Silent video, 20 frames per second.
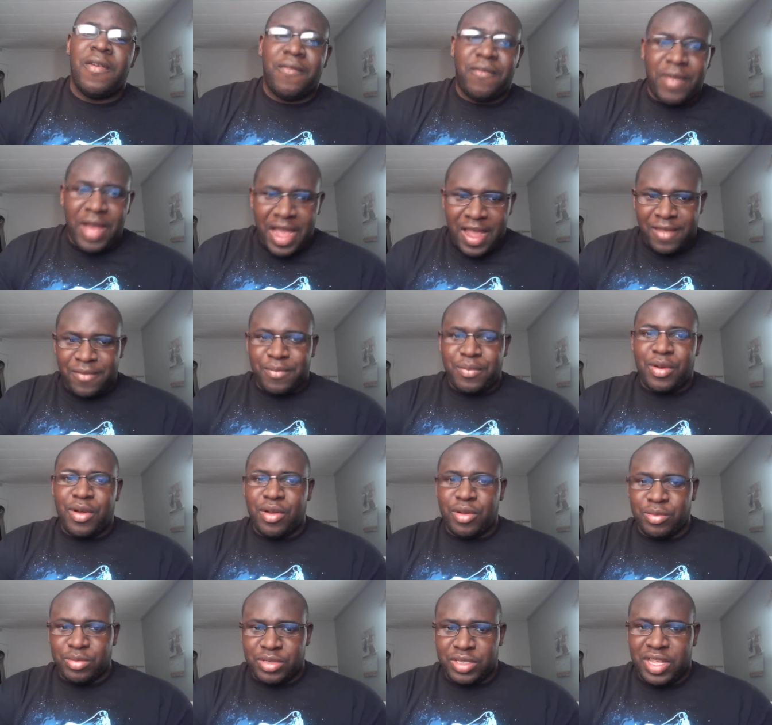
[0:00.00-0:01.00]
five
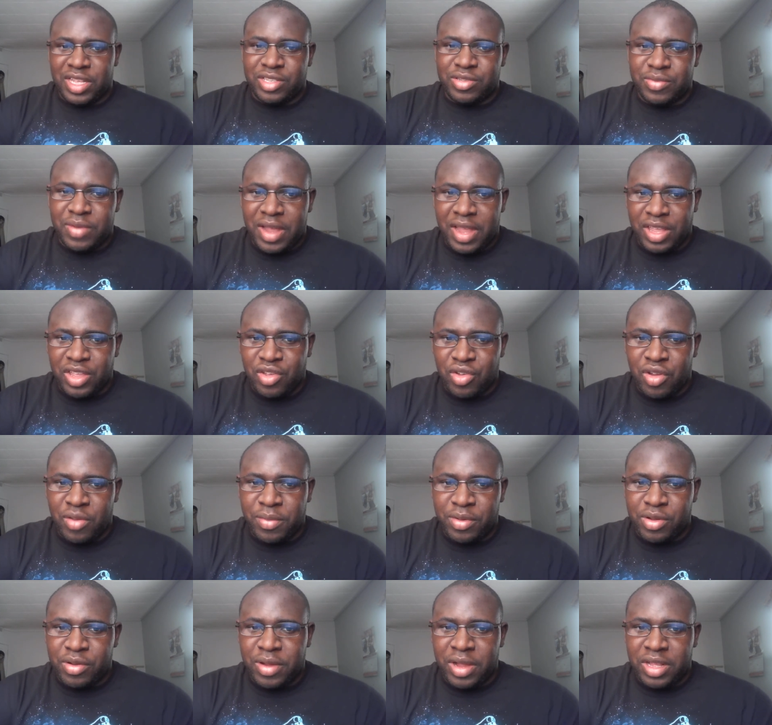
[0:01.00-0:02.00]
poems. That's right. You heard
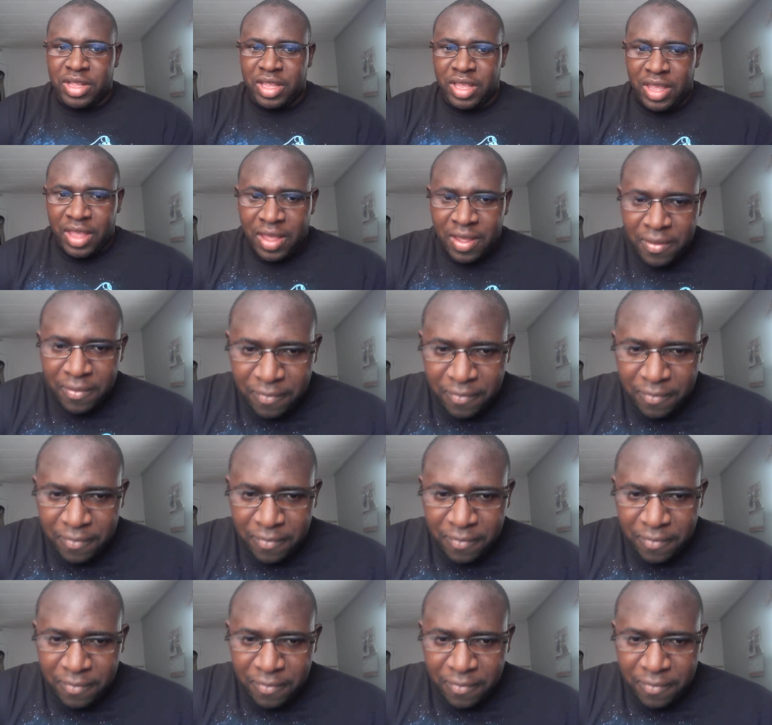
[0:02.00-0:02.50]
me correctly.